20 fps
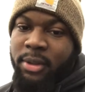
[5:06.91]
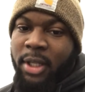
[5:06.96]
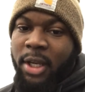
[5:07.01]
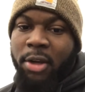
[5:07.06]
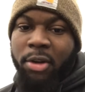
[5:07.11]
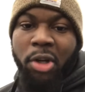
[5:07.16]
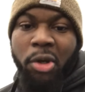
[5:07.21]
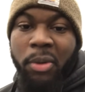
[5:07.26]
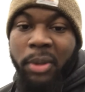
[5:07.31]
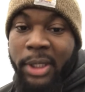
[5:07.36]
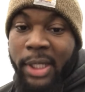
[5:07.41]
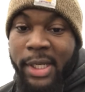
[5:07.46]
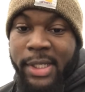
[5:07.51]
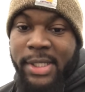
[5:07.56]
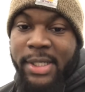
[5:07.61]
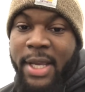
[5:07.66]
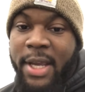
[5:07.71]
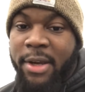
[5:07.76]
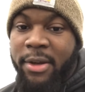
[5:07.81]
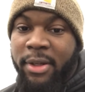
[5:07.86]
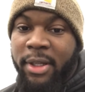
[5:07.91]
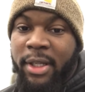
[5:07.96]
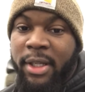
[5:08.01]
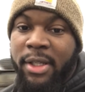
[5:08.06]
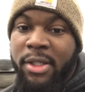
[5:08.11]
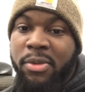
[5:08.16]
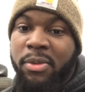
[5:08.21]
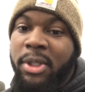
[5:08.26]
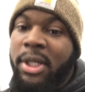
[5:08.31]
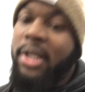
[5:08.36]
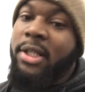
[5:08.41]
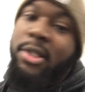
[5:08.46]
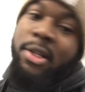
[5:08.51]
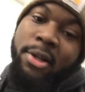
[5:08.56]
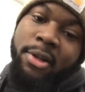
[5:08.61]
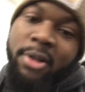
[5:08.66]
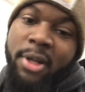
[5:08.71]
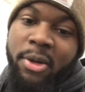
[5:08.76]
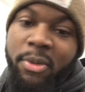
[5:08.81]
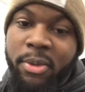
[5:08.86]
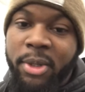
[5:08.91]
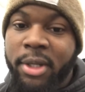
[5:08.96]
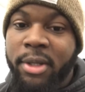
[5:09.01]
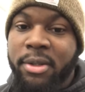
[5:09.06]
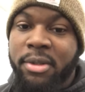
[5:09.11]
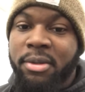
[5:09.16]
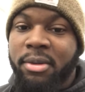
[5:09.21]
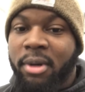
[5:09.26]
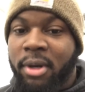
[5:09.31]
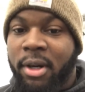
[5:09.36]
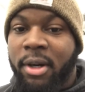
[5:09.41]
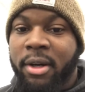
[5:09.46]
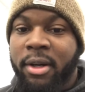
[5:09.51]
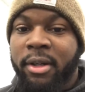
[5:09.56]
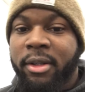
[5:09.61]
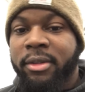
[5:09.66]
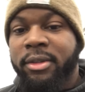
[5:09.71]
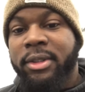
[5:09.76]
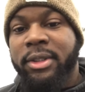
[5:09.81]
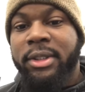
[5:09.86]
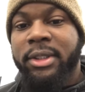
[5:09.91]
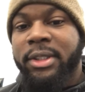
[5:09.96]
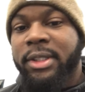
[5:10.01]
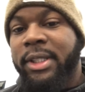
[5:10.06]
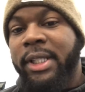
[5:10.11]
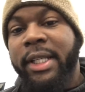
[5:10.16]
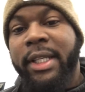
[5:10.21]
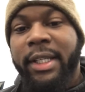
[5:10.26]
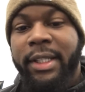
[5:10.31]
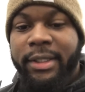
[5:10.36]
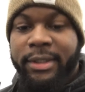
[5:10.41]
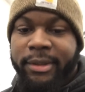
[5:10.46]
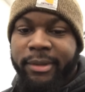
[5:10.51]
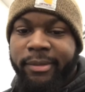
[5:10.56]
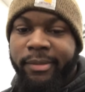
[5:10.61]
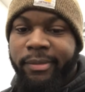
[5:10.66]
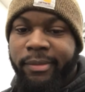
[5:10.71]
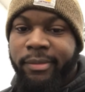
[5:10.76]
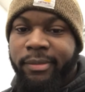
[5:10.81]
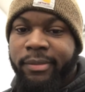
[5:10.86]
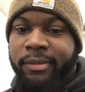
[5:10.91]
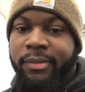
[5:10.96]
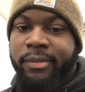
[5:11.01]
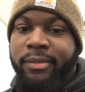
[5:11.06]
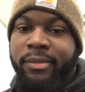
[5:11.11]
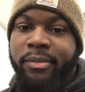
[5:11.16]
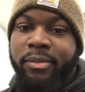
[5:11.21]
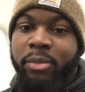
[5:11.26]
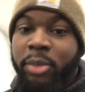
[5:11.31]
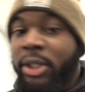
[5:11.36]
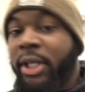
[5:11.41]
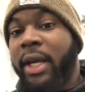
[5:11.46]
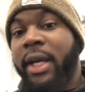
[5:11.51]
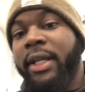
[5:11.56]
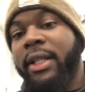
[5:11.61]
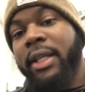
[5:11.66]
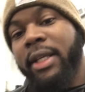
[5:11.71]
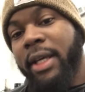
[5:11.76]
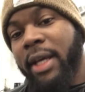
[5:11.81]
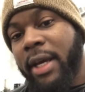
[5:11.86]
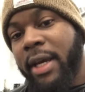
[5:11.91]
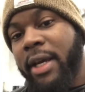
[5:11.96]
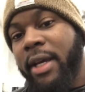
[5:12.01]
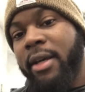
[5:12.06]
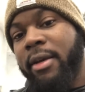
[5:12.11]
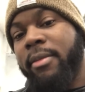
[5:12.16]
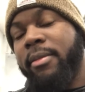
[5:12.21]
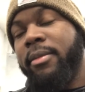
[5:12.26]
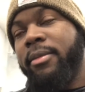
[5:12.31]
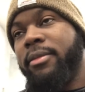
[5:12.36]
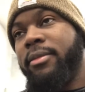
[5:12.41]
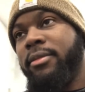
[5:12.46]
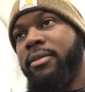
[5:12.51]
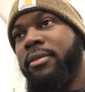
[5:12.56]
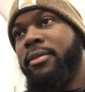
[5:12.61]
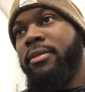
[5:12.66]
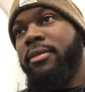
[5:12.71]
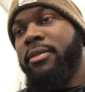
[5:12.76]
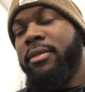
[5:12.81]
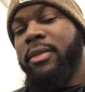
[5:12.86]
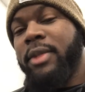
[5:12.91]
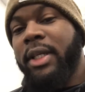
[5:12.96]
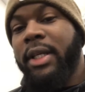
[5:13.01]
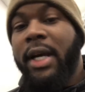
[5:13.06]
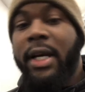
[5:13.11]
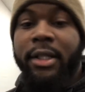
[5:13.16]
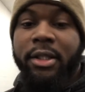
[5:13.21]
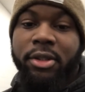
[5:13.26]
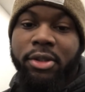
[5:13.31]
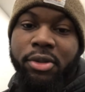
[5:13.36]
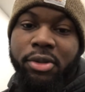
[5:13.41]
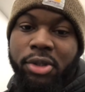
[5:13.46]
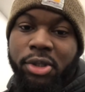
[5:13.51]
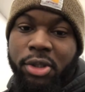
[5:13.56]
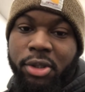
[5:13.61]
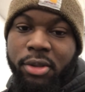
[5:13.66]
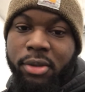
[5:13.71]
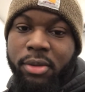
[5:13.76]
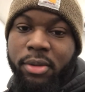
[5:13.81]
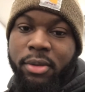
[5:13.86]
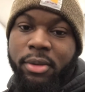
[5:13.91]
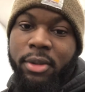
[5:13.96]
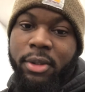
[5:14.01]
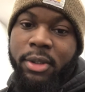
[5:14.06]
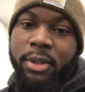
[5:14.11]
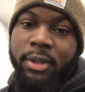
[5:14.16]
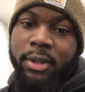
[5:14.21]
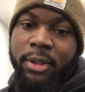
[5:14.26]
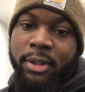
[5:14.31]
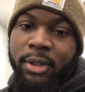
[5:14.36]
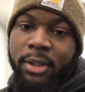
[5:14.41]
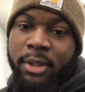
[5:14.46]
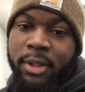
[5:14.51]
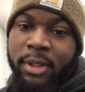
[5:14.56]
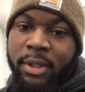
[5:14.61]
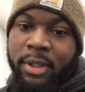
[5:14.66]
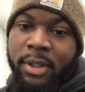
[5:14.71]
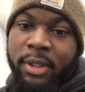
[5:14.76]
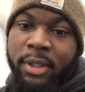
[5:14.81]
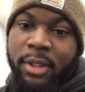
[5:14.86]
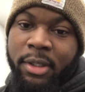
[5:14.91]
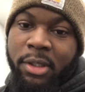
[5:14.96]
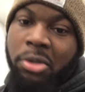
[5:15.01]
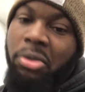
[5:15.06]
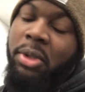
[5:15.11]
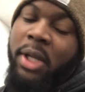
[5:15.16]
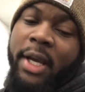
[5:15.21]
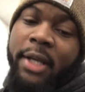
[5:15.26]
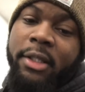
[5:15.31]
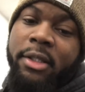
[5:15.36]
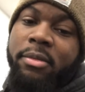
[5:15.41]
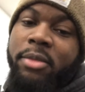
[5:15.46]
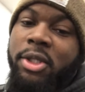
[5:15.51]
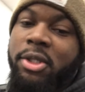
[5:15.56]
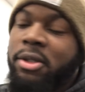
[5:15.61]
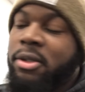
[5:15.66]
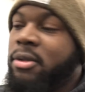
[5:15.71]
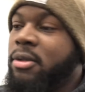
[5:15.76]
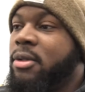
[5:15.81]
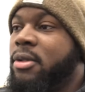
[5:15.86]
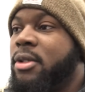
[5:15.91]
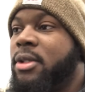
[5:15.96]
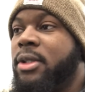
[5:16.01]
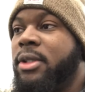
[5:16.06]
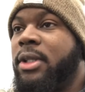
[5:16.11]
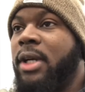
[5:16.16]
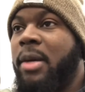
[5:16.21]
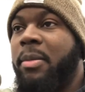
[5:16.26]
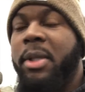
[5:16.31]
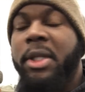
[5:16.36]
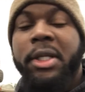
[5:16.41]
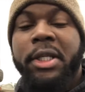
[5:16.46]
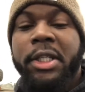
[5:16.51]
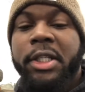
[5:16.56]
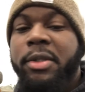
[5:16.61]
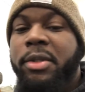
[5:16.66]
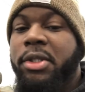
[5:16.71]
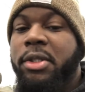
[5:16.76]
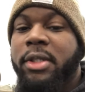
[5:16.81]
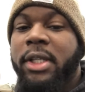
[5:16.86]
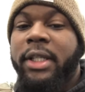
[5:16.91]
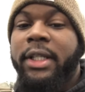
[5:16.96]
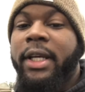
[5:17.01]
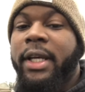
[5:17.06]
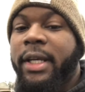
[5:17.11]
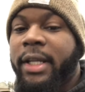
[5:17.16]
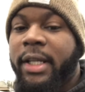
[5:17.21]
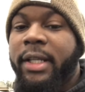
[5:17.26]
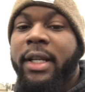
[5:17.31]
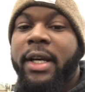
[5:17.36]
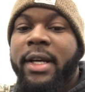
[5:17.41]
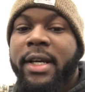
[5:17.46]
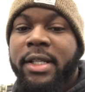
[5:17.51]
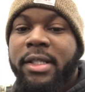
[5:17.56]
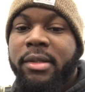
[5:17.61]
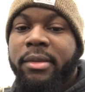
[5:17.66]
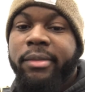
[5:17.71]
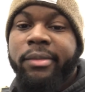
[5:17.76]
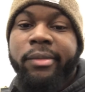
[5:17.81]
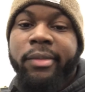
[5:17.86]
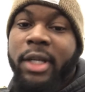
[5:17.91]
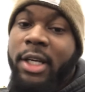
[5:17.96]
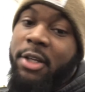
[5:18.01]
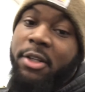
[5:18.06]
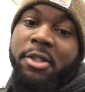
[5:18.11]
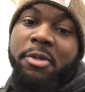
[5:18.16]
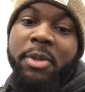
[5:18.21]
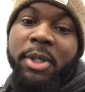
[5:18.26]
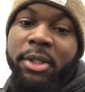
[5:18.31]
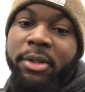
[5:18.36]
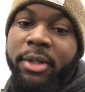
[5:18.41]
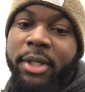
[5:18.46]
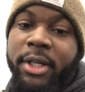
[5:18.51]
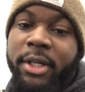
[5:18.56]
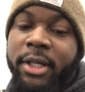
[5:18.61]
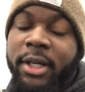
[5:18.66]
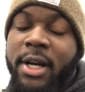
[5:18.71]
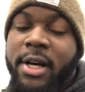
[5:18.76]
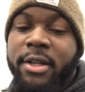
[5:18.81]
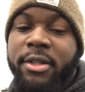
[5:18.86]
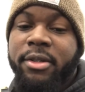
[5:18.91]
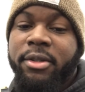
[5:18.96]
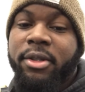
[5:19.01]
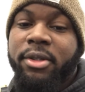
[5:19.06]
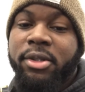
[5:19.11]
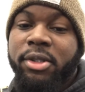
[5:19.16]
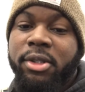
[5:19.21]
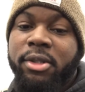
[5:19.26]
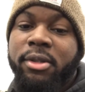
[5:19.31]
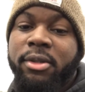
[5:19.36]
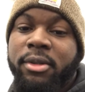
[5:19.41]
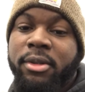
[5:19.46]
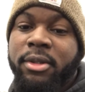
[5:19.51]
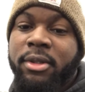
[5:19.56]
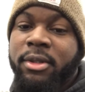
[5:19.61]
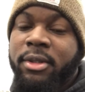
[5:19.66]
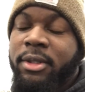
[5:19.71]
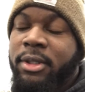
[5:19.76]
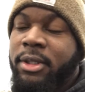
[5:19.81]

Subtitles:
They don't know what that sound is when they turn their wheel too hard. It's clicking. But they at the game. They got the new shoes. You like them shoes. I be looking at them shoes like, dang, they nice. I ain't gonna spend $300 on those shoes.